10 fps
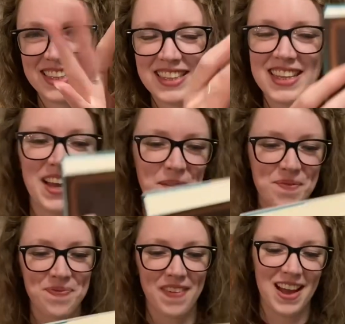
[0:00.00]
Yep,
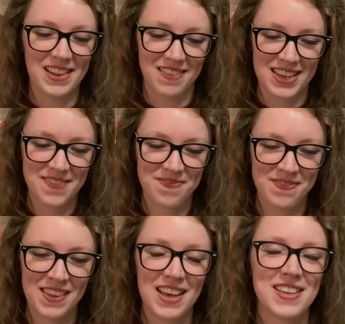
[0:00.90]
I love it.
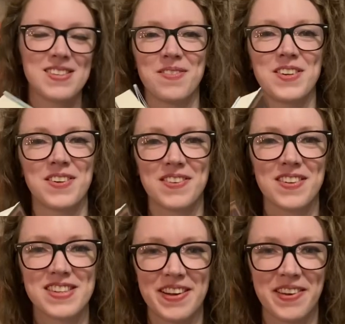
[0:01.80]
So if you don't know The
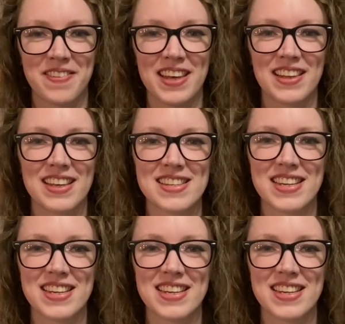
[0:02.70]
Song of Achilles,